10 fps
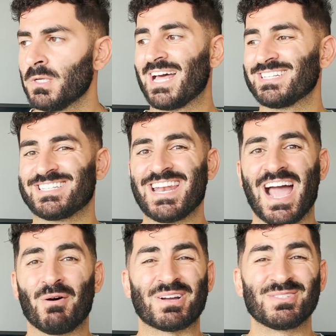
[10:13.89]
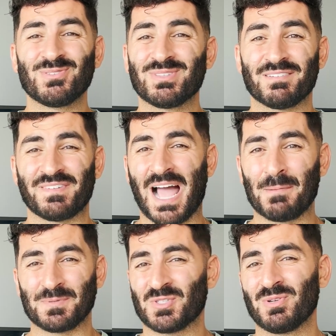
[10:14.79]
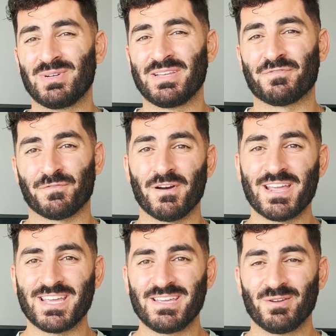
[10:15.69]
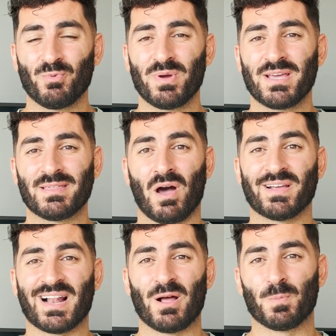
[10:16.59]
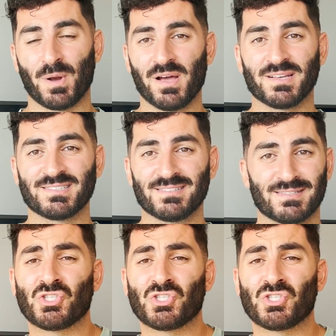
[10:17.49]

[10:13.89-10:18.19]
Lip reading: and now I can do that absolutely free with iCloud Plus.